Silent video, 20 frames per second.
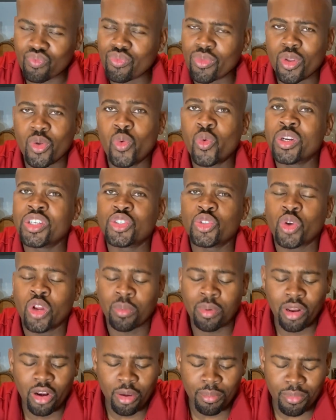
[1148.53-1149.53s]
Wood is showing up a
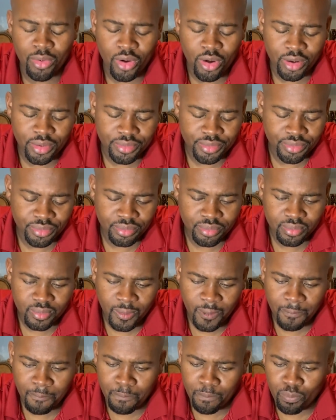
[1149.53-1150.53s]
lot more.
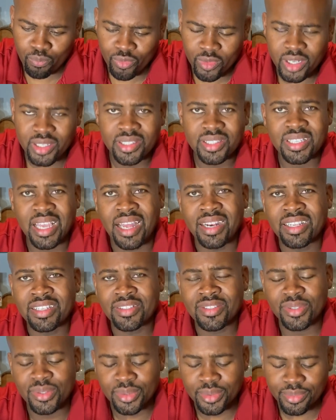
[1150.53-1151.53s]

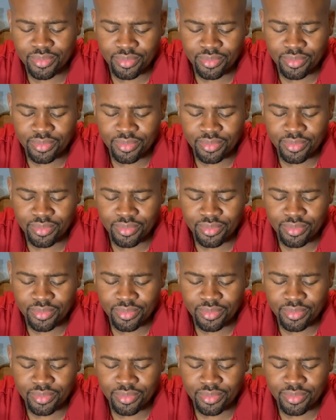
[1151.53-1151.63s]
Tannins.